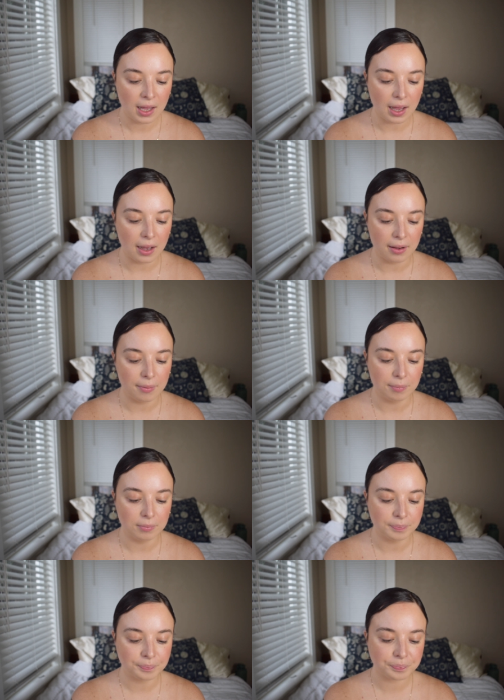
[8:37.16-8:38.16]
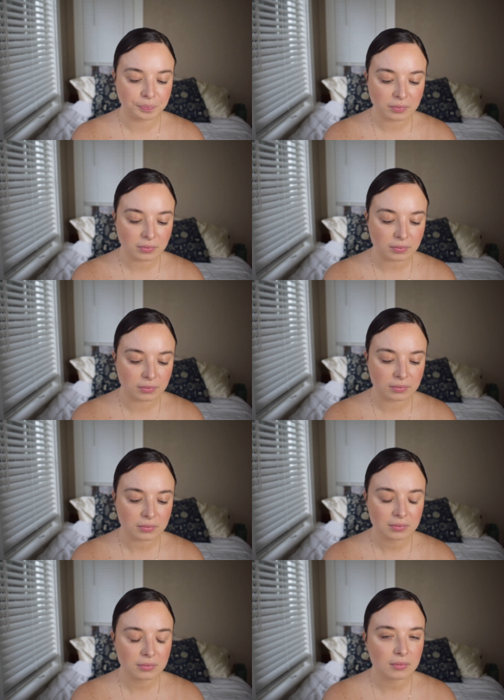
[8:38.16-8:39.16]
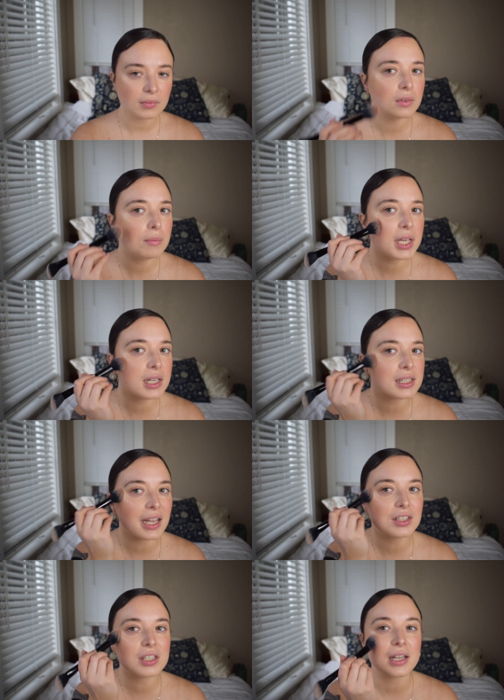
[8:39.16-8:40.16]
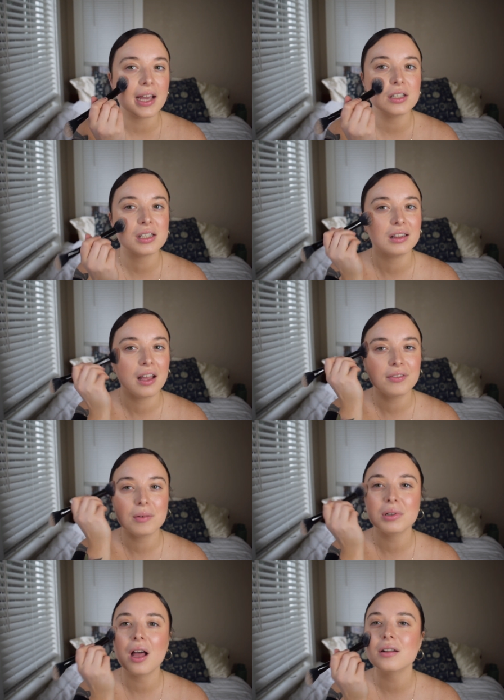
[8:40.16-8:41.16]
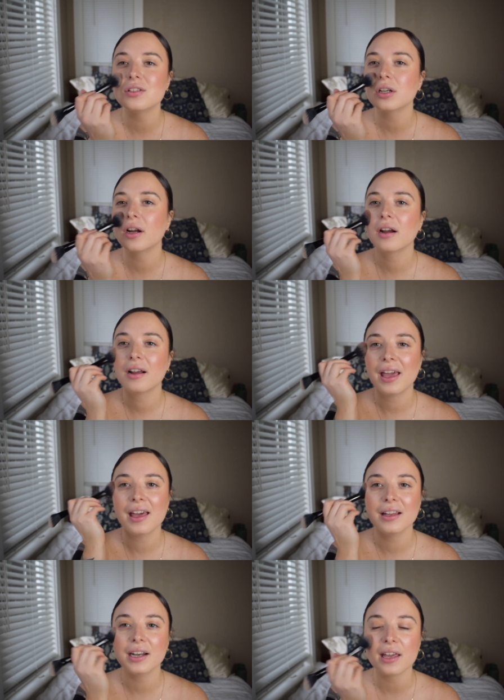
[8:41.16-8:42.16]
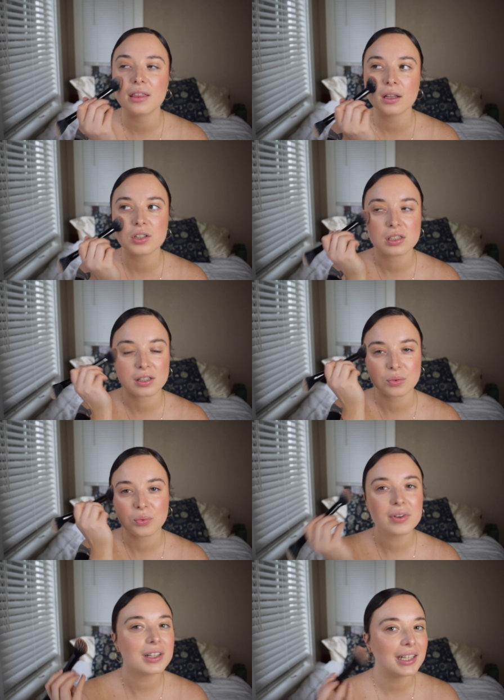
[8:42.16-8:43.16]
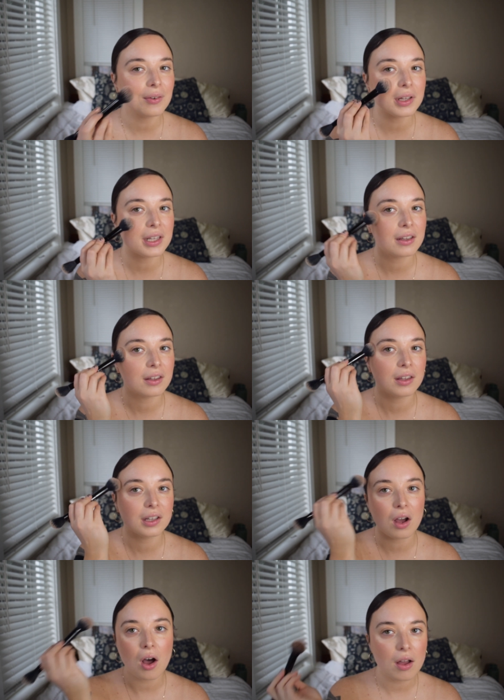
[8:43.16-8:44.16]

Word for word: Um, because I just I just love a blonzer and I think it just looks really really good